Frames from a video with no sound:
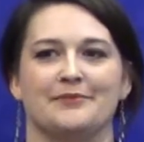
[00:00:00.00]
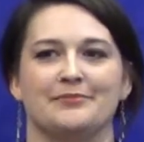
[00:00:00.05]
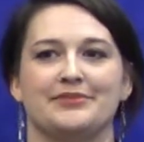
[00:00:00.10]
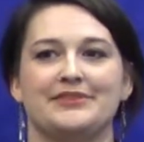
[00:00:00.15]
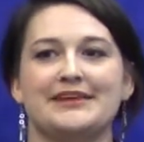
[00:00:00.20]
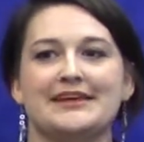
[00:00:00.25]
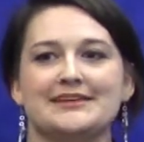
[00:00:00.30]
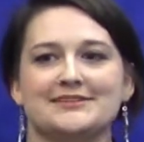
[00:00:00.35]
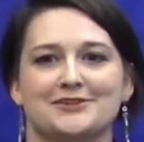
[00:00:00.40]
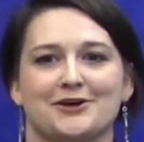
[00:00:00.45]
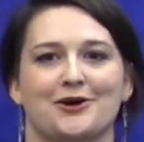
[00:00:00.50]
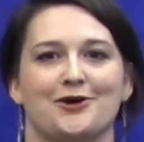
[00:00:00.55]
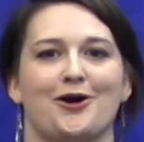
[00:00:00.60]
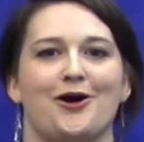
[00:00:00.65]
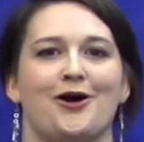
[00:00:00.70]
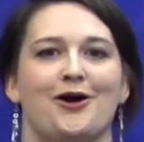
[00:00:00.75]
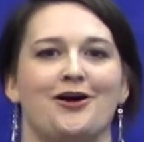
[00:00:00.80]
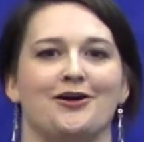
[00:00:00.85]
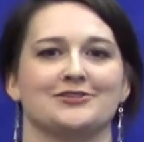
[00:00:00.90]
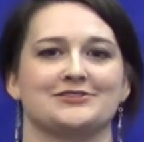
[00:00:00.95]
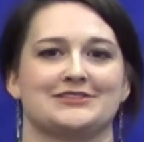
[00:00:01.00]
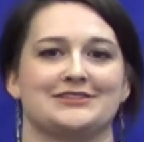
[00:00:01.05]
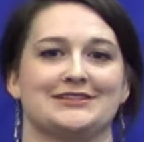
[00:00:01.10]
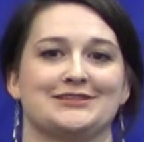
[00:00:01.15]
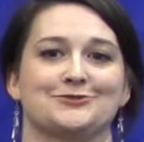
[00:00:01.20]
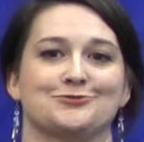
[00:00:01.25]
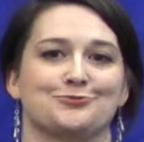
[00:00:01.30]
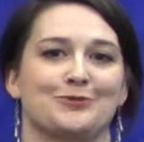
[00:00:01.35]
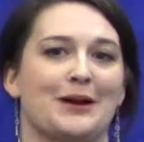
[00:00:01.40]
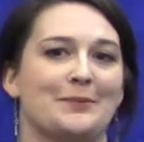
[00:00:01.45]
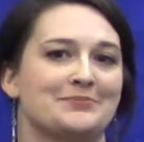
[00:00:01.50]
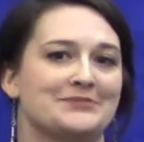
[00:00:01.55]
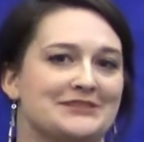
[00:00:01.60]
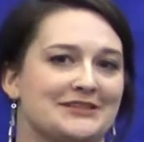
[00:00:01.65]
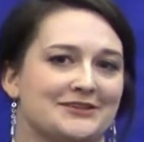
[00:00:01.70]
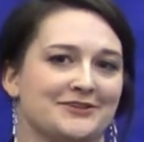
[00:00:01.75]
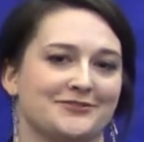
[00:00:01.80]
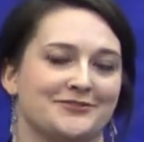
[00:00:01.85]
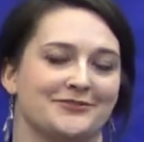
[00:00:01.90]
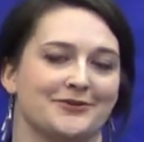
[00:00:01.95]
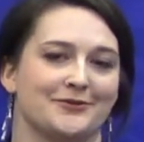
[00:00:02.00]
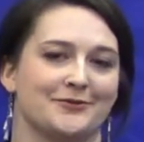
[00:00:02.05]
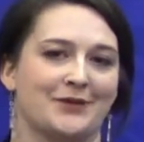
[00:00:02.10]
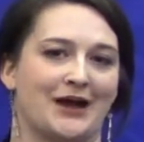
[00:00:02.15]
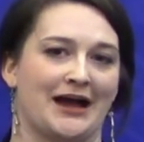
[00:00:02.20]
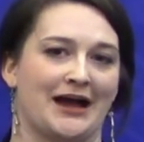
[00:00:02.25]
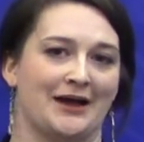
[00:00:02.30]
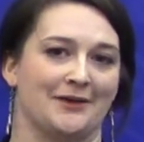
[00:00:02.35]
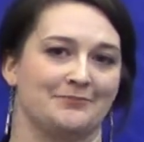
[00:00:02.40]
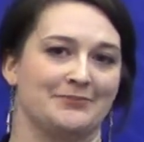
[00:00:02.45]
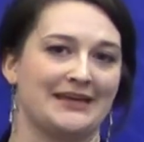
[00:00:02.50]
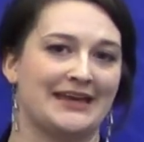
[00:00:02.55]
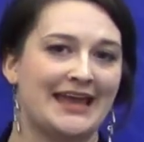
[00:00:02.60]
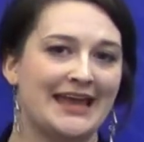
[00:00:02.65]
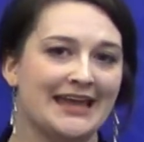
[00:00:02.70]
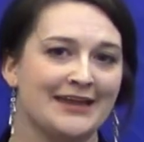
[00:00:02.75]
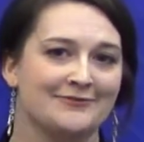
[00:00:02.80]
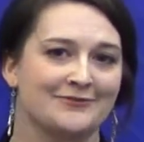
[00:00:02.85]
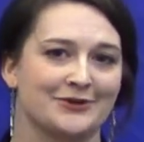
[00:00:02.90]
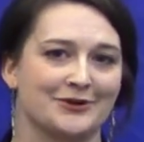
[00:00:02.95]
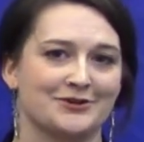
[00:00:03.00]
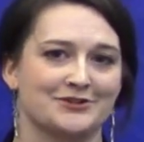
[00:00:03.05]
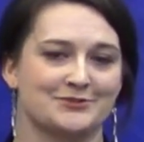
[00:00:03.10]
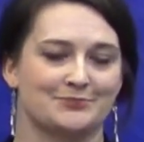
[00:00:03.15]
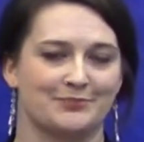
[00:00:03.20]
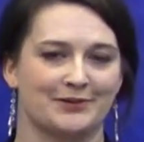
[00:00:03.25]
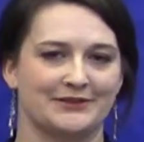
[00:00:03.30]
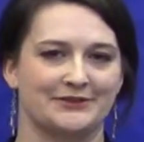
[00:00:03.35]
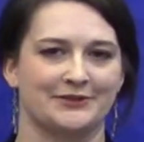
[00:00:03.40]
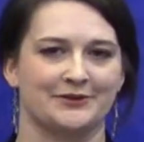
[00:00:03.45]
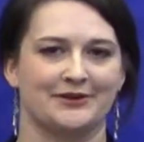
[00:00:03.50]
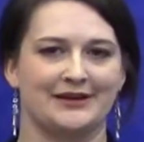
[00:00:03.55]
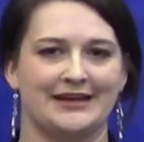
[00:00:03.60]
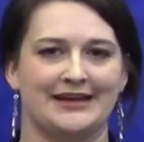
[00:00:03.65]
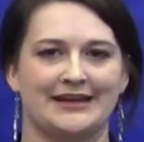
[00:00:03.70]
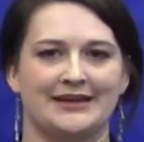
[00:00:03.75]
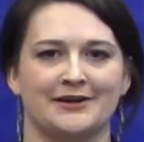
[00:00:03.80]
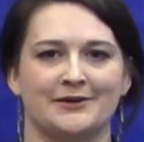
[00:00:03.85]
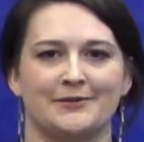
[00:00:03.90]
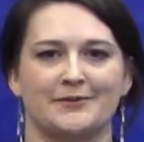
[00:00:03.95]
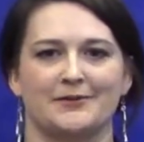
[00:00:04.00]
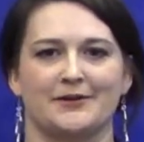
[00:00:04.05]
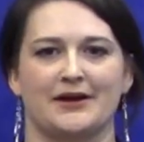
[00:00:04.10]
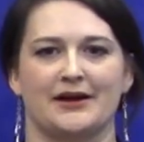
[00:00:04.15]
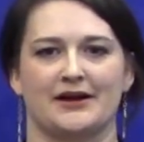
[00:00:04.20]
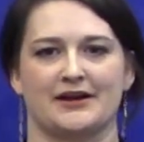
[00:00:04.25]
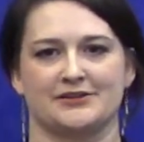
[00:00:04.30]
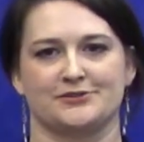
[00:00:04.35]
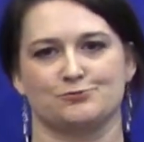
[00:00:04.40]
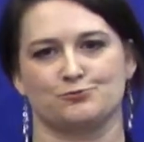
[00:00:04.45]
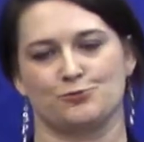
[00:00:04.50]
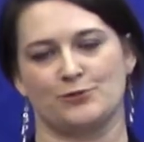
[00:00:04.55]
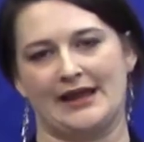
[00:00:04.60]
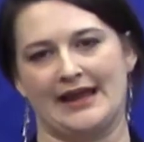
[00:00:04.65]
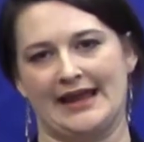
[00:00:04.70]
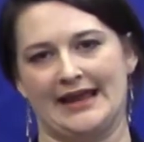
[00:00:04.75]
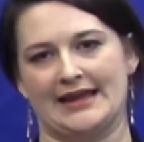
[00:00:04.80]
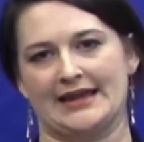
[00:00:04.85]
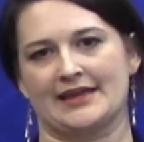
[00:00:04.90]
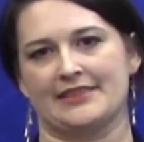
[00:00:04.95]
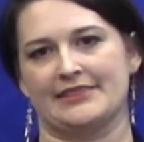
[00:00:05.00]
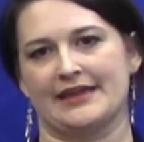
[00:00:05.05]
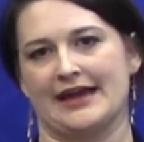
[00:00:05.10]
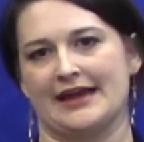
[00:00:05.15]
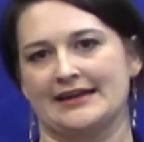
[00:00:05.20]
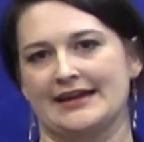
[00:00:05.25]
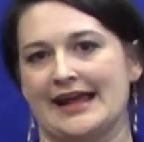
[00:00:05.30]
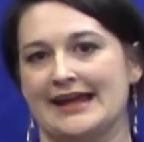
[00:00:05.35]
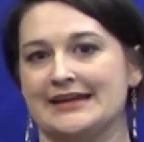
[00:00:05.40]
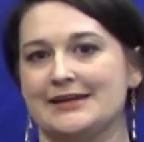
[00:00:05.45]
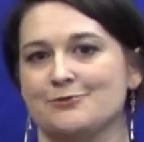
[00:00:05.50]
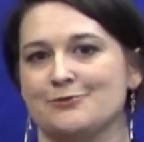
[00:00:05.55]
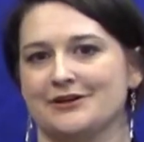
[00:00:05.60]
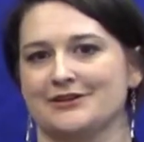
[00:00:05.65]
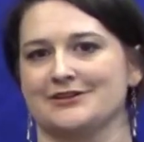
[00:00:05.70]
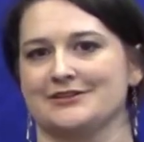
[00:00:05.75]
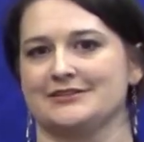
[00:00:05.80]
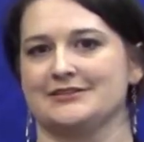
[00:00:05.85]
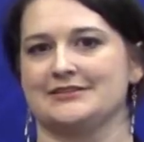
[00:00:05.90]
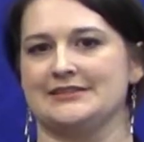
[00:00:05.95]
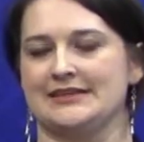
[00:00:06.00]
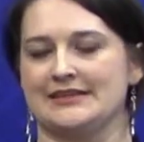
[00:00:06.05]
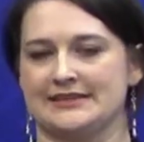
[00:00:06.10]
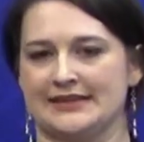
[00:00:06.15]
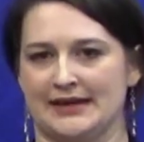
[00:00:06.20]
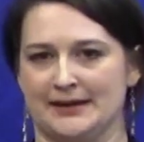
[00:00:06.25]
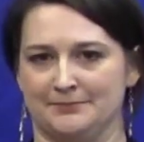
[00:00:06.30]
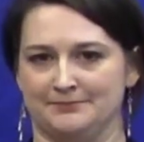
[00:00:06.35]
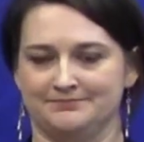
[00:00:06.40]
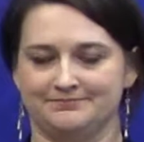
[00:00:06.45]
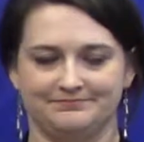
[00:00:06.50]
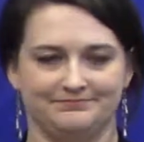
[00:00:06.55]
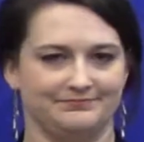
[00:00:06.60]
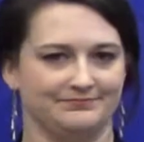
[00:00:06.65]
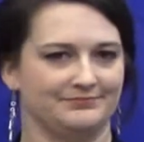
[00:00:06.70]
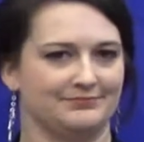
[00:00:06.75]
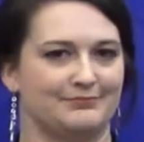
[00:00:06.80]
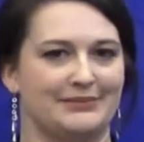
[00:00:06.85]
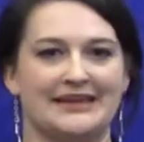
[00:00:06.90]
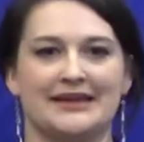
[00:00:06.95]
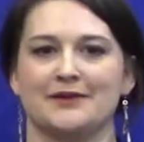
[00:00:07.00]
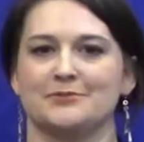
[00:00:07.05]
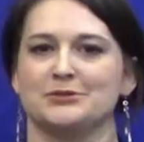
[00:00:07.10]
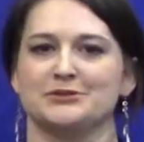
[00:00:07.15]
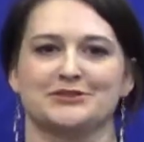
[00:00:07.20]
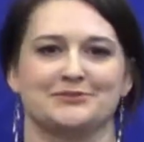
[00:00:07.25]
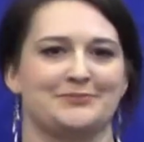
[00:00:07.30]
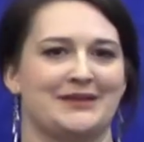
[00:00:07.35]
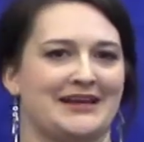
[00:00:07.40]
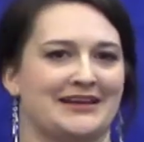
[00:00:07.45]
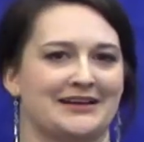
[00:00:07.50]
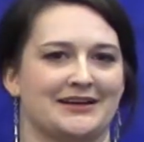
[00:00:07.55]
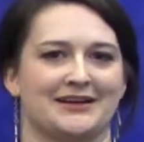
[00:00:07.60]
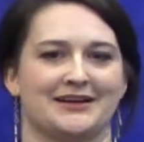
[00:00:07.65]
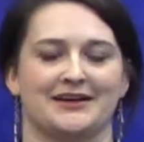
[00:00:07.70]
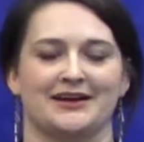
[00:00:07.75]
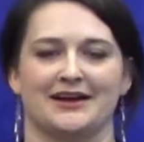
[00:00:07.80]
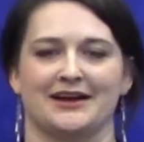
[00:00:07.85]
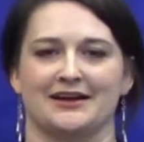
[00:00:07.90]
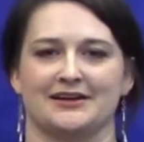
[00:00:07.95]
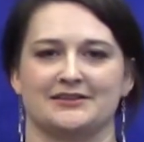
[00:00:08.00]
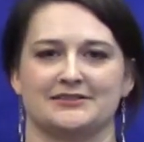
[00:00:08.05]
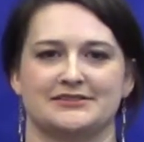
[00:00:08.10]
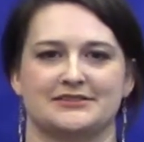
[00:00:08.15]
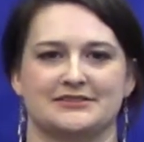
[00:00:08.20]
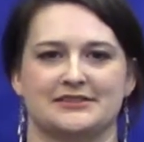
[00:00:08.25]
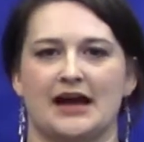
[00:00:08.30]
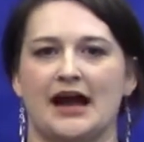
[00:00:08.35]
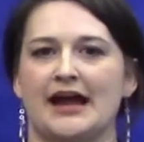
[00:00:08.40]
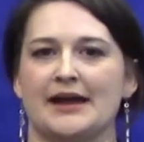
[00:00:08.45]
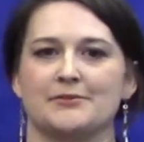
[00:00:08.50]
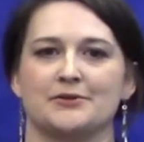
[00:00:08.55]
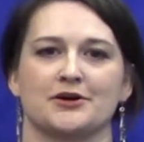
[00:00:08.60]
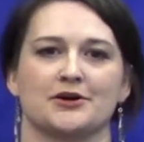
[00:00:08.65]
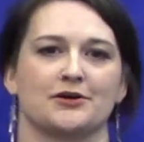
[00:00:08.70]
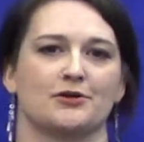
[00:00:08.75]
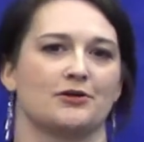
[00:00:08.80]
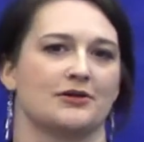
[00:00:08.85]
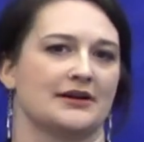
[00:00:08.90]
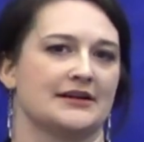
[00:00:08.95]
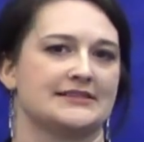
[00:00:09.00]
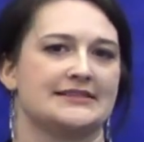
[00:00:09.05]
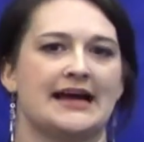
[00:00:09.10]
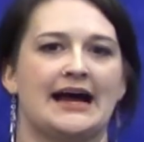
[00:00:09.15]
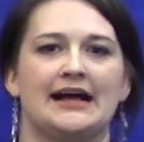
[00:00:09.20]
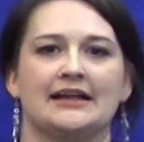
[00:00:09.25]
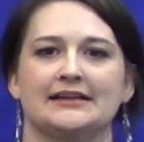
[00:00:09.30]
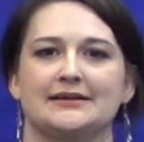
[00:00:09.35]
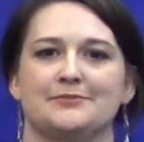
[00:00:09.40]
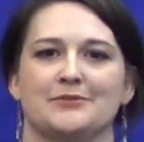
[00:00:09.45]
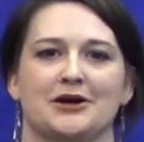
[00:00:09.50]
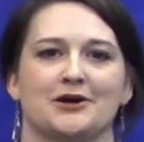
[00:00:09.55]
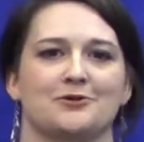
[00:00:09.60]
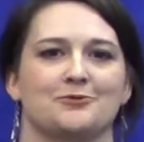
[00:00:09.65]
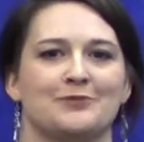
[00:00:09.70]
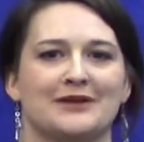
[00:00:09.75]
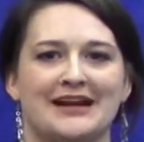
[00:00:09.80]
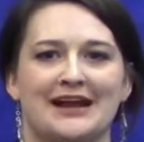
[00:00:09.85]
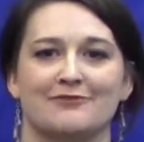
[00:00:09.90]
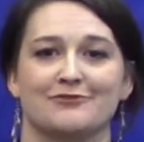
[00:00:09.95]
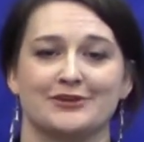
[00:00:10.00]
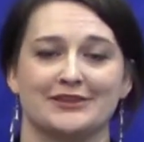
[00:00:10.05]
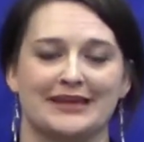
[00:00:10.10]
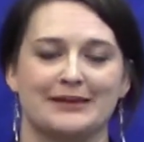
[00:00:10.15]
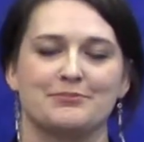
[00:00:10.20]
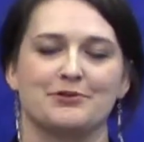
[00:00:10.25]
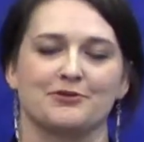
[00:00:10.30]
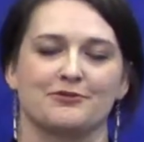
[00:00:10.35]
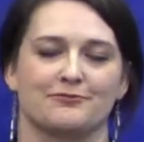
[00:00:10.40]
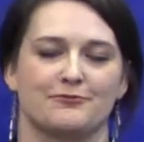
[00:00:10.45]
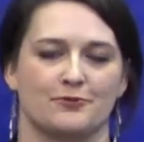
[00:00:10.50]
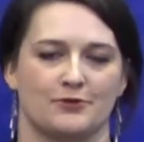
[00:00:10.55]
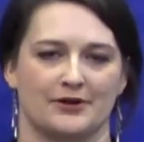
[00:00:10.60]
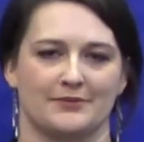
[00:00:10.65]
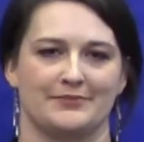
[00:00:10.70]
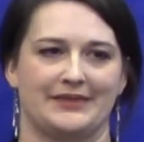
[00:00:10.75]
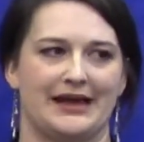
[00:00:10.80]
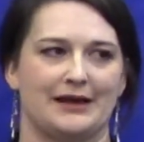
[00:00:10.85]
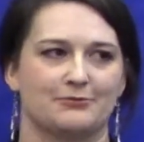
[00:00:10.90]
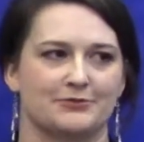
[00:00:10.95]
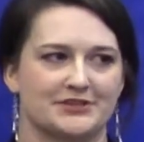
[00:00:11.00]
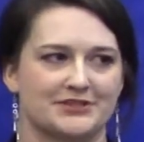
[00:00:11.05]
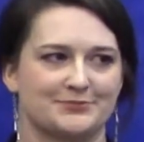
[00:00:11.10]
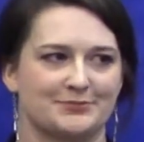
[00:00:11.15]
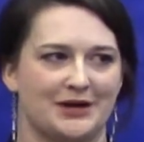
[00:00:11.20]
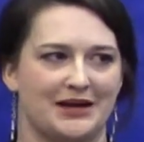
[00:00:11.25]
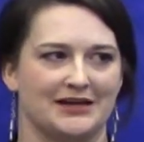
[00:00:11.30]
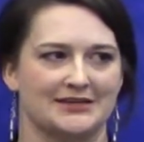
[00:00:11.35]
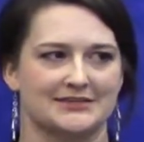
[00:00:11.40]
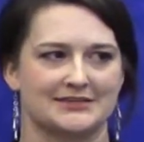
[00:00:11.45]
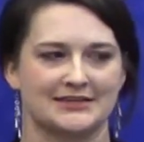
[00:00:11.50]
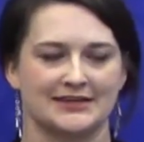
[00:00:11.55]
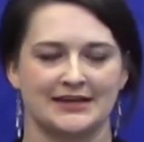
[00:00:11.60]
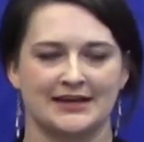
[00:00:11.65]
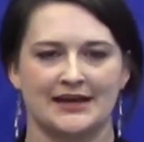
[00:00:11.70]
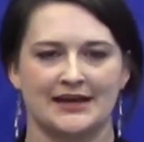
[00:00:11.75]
These are all disruptive behaviors, but they're in a way that anyone could see them, be able to make a timer or a tally mark whenever they perform that response.